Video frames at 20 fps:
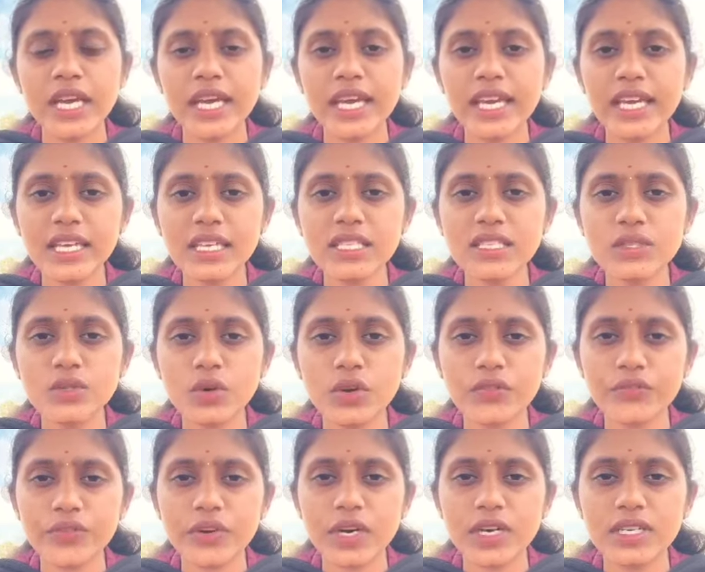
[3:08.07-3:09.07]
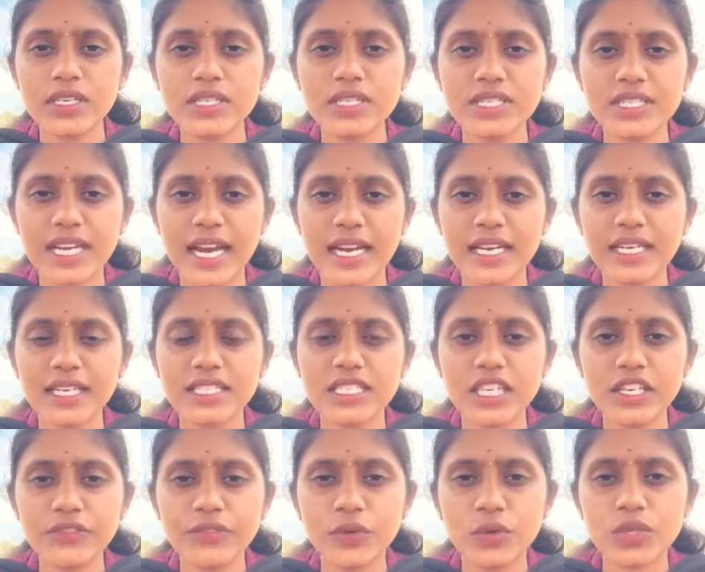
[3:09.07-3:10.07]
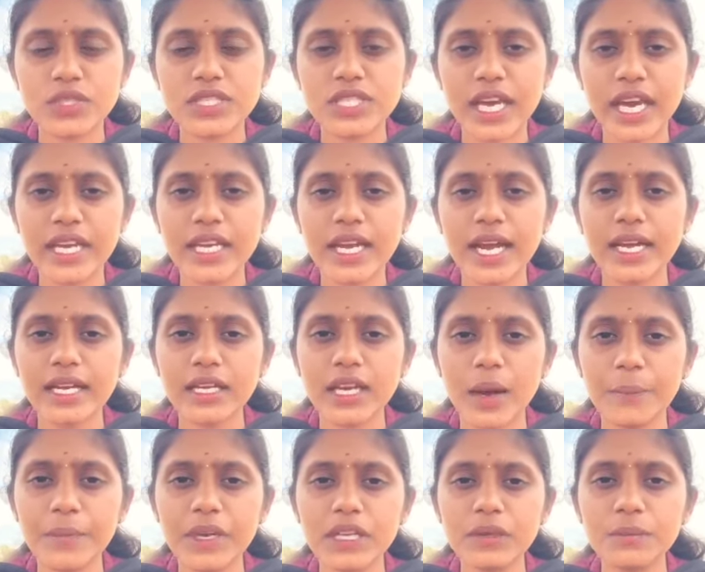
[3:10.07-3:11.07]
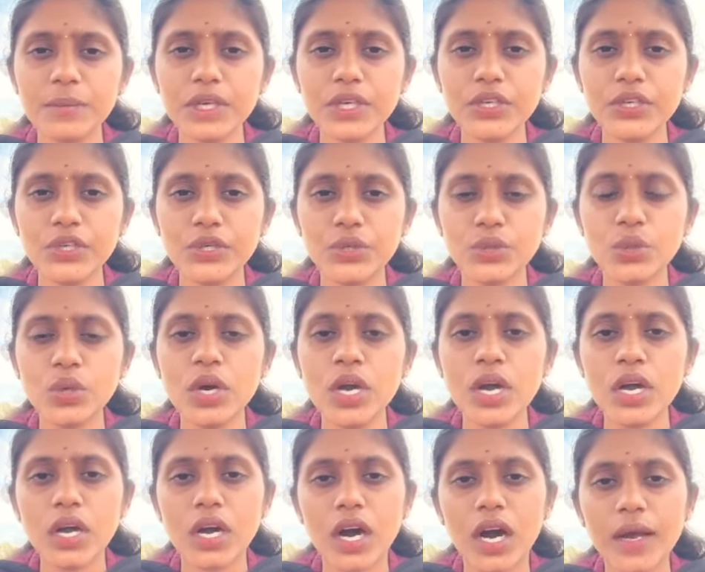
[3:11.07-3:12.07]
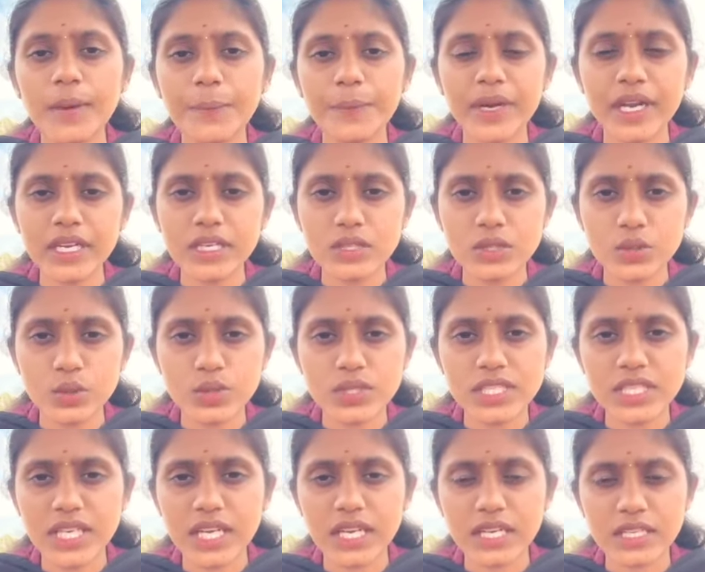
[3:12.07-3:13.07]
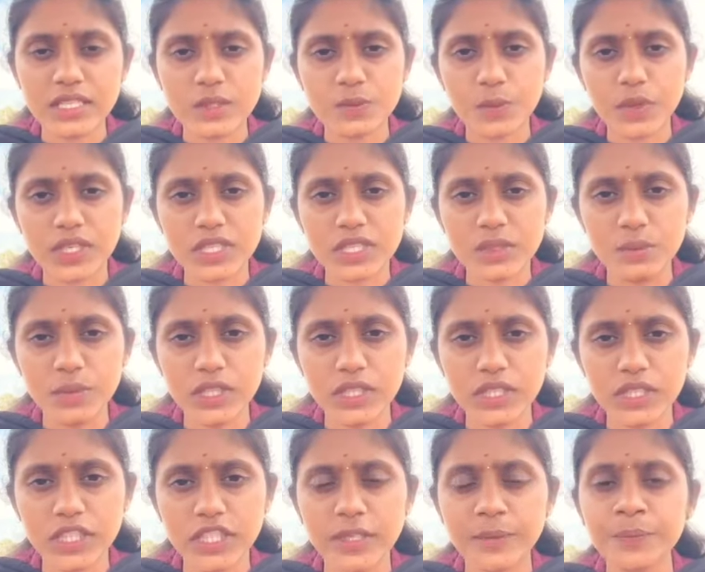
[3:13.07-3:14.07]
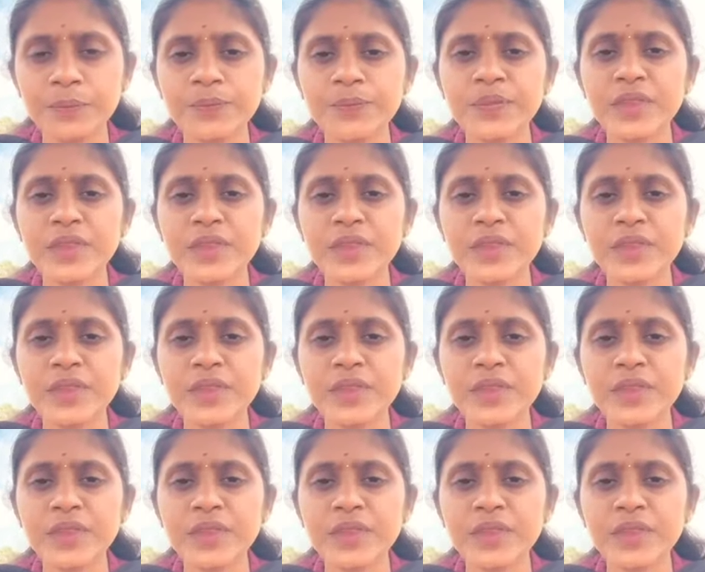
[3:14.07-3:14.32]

He is known for his strategic foresight and commitment to corporate social responsibility.